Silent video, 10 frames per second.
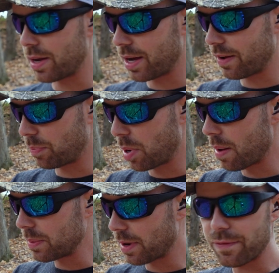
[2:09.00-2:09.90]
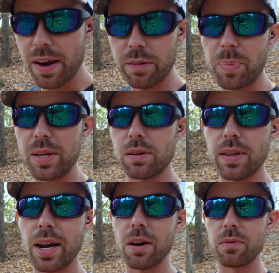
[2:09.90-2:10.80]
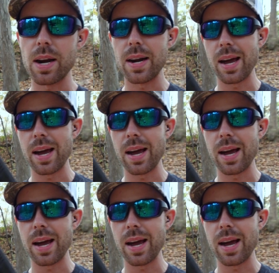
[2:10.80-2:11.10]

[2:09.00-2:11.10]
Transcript: of probably my favorite pistol that I own right